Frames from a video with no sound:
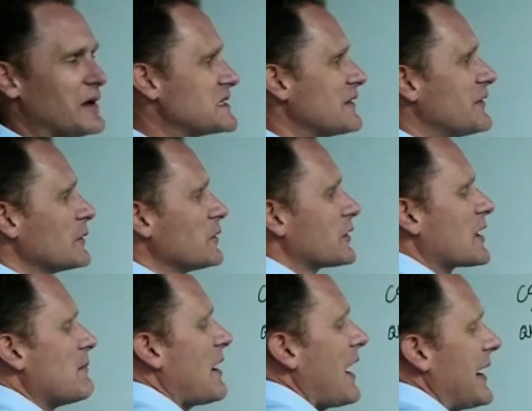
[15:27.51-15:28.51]
was. If you
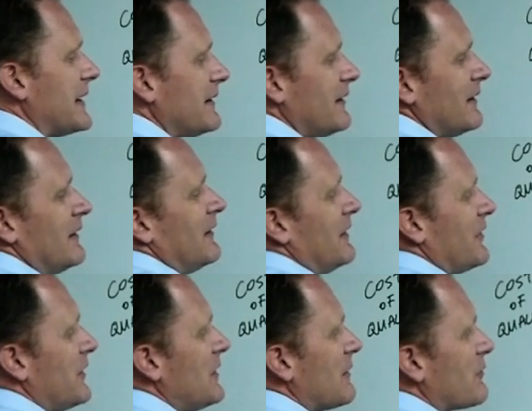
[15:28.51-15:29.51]
combine
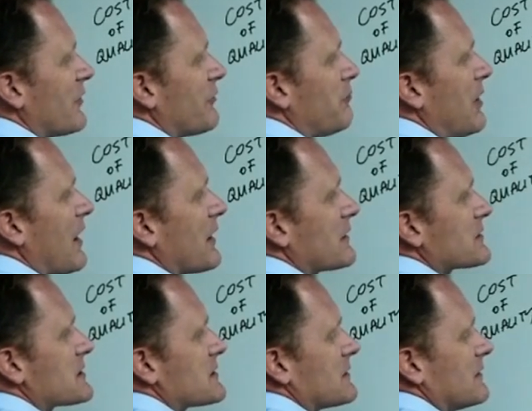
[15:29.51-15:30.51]
the number of
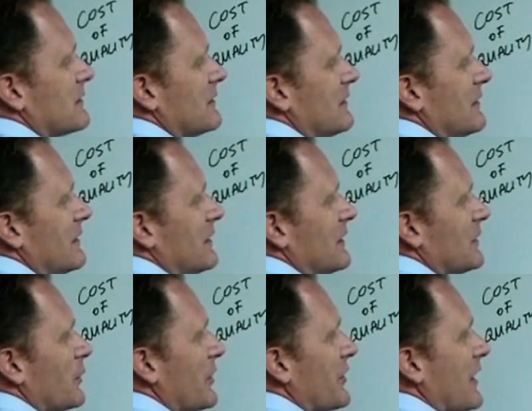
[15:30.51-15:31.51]
parts
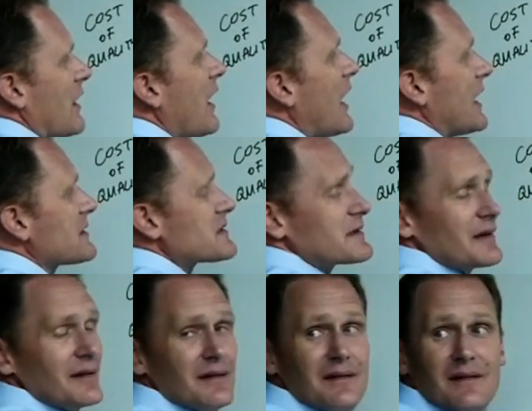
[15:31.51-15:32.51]
with the cost,
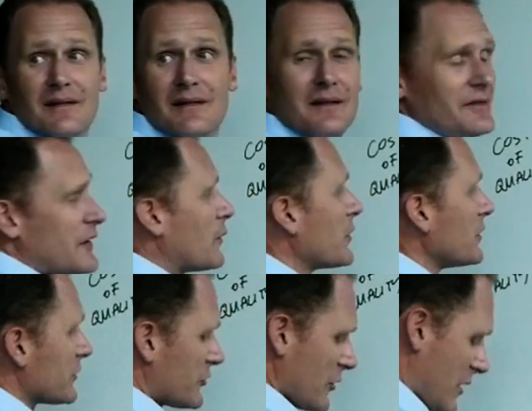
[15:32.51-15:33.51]
the
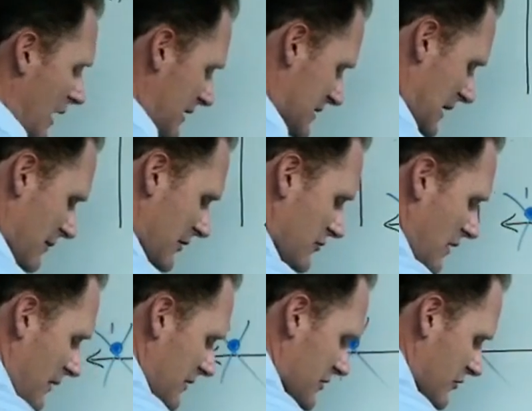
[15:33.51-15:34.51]
real true cost, and I'm going to
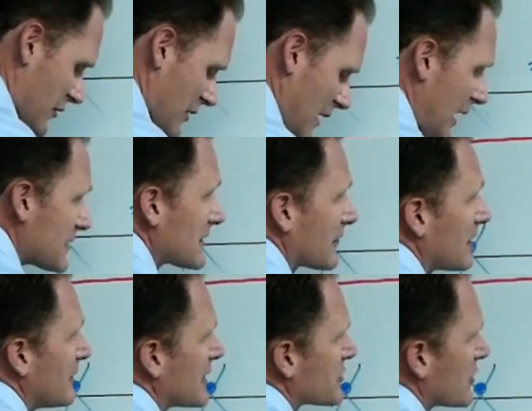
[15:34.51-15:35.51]
draw this true cost. I'm going
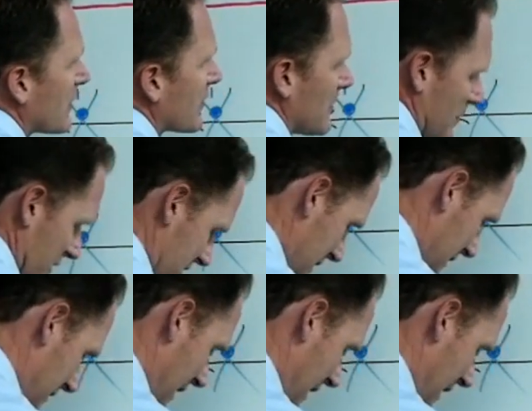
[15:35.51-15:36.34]
to make sure we're seeing